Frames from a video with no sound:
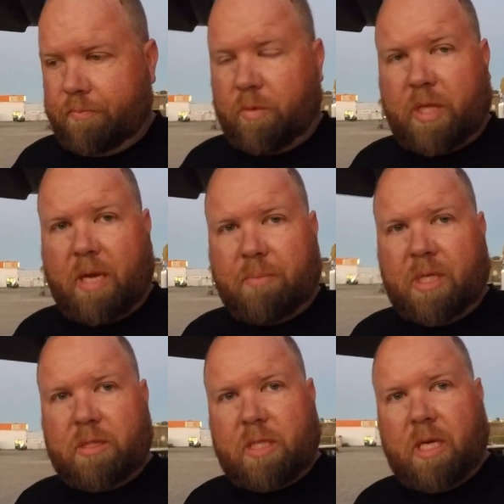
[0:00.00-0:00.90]
with that
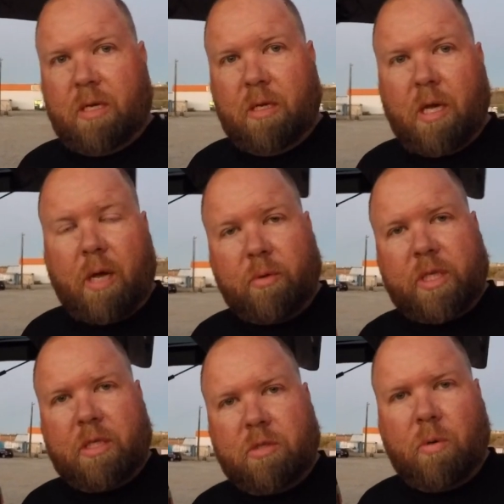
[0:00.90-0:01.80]
being said, I will
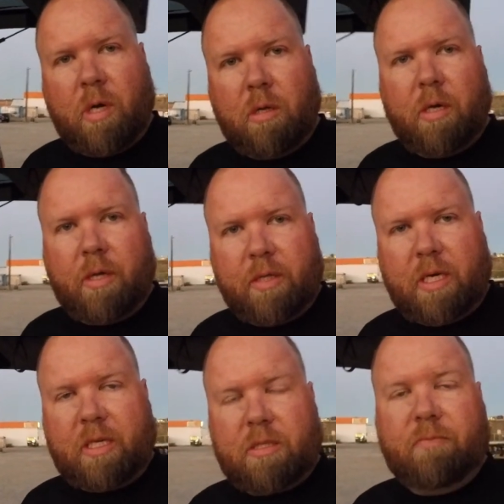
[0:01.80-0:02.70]
catch you all on the
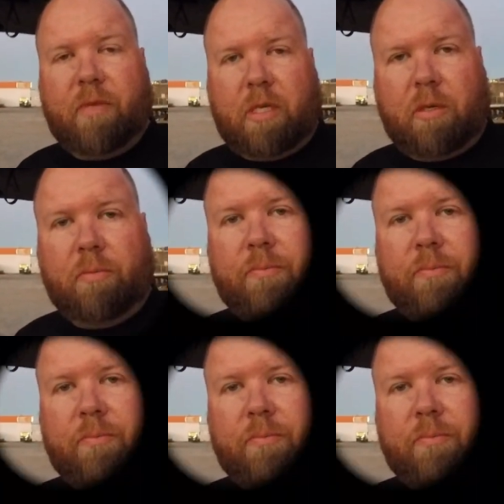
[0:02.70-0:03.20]
next video.